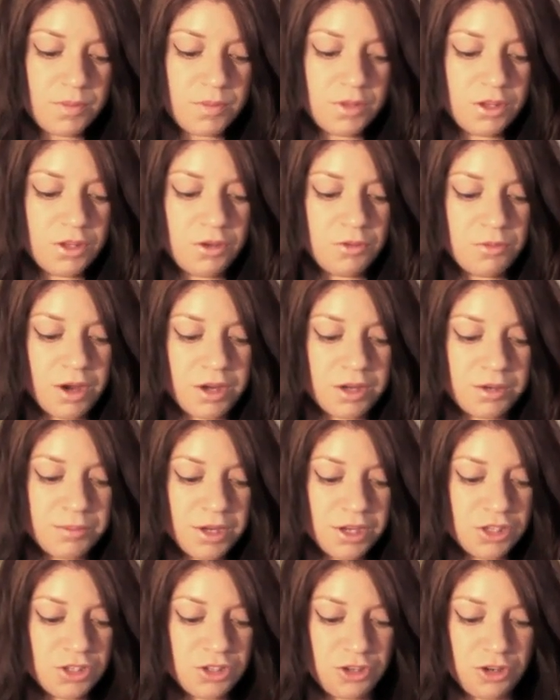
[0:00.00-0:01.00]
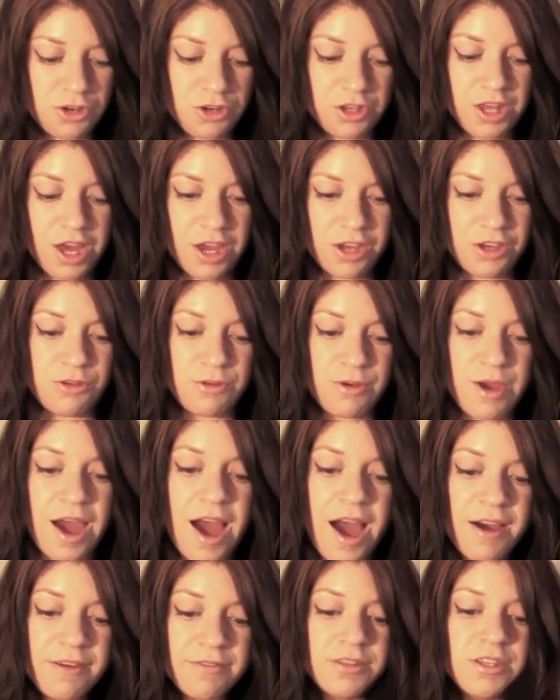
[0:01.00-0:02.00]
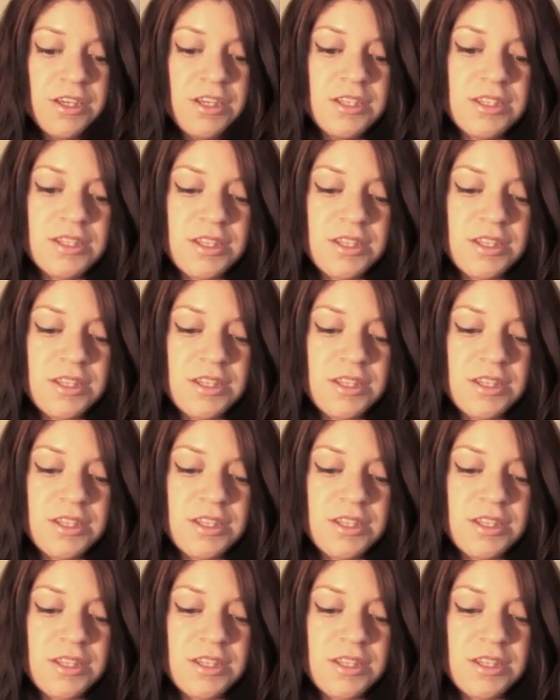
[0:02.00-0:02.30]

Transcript: you want to make sure that you have these